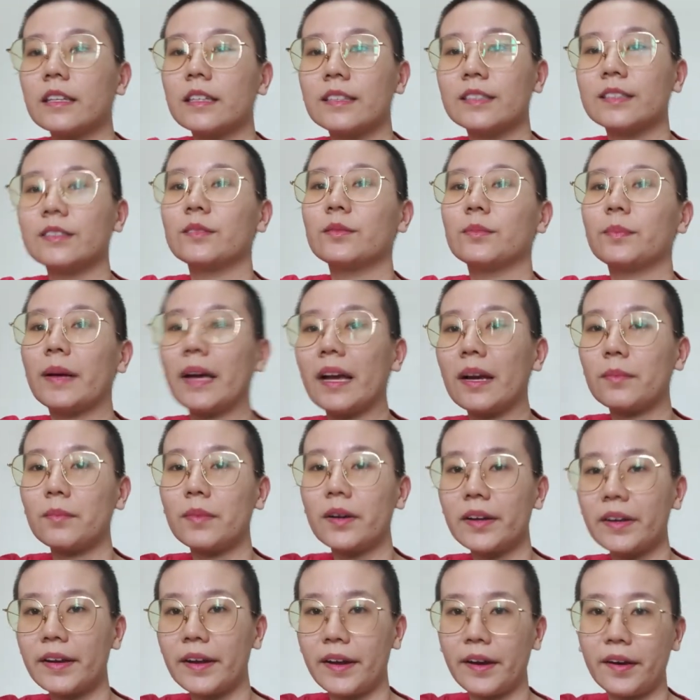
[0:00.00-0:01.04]
I need to pack
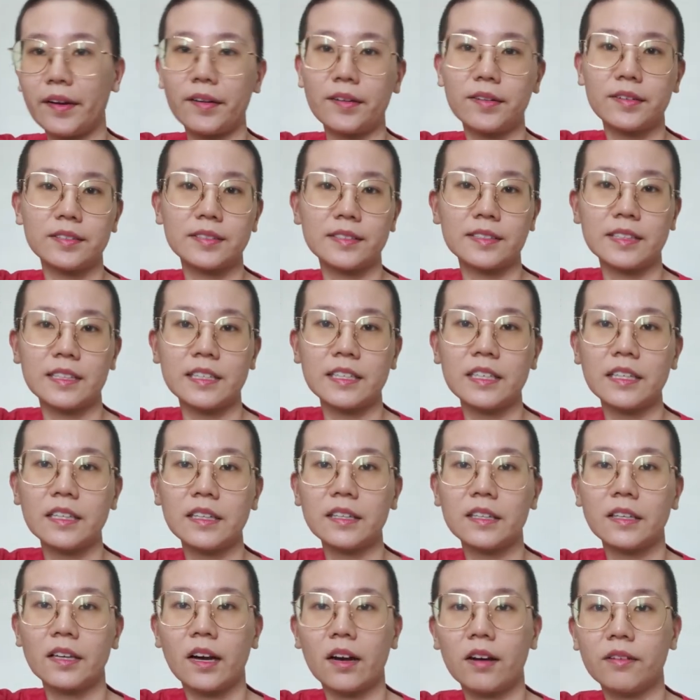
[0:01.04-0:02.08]
my hairs
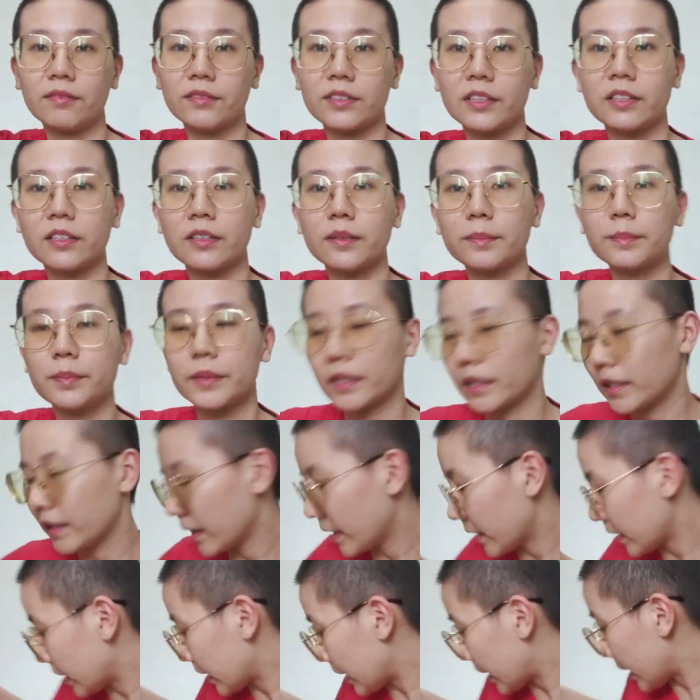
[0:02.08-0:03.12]
in the envelope
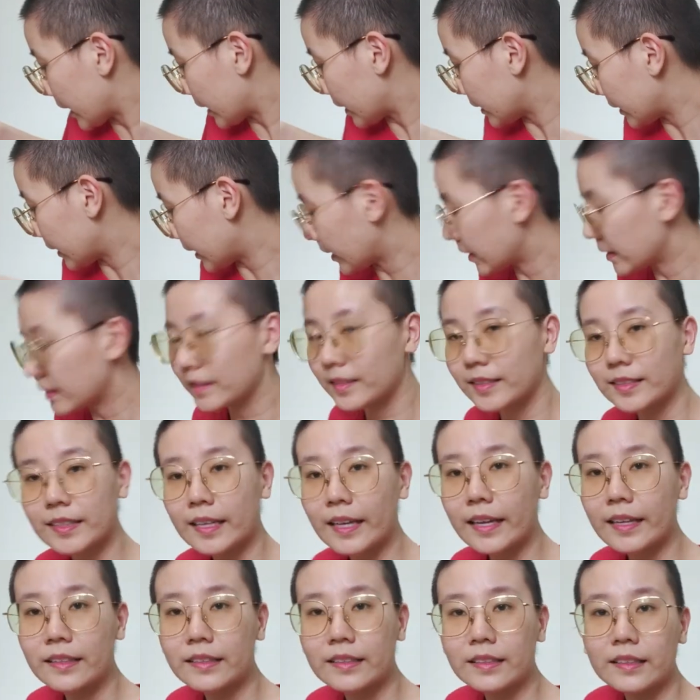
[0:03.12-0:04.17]
and then
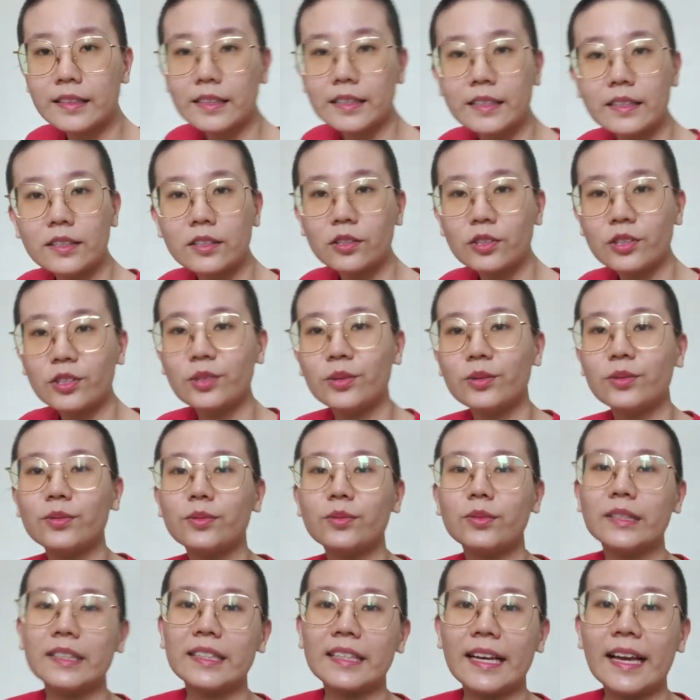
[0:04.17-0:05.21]
send it
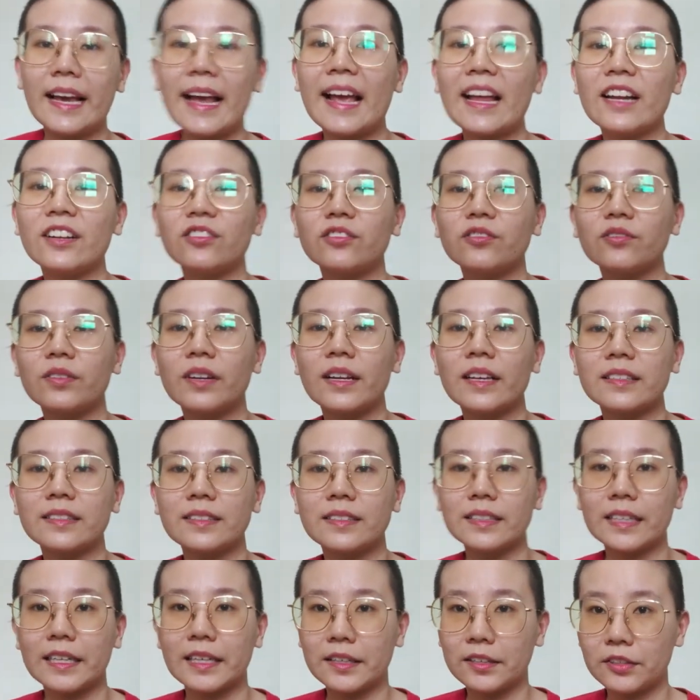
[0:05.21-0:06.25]
to the address
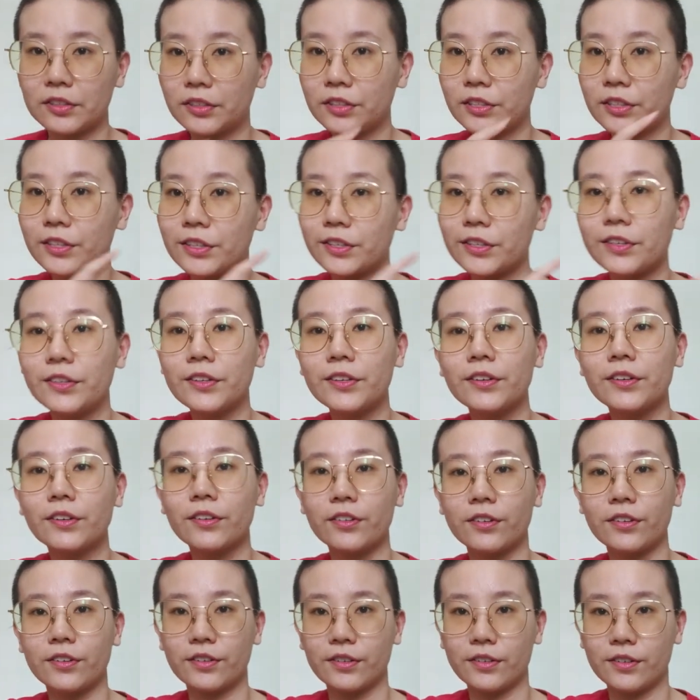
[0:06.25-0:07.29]
stated
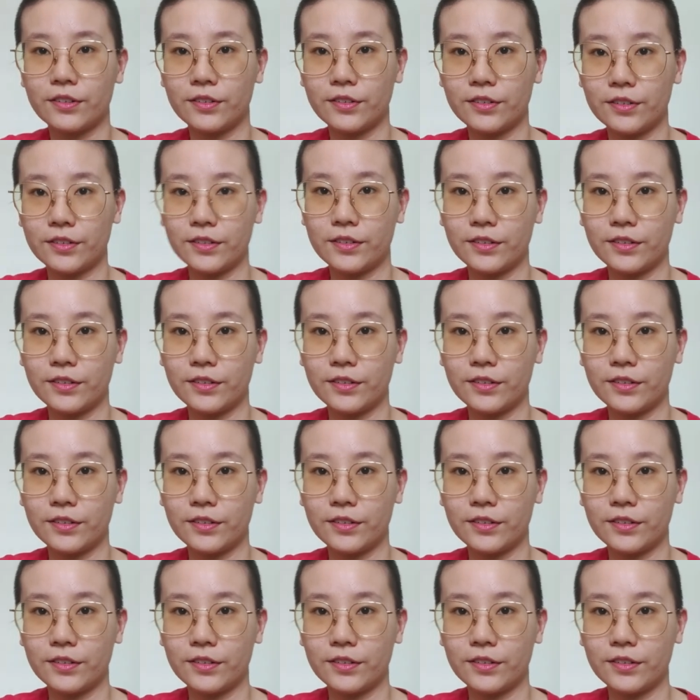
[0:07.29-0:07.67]
here.